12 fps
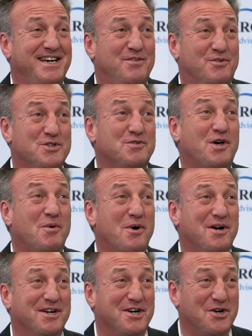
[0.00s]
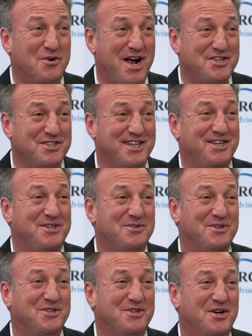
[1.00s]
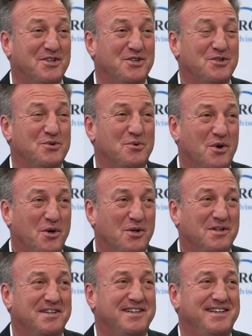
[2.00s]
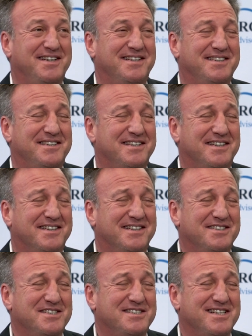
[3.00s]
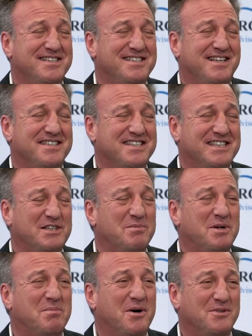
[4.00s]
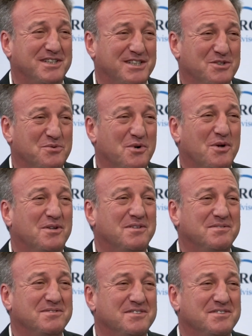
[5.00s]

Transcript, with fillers: And first of all, I wanted to congratulate you on the new role, and just tell us a little bit about the new role.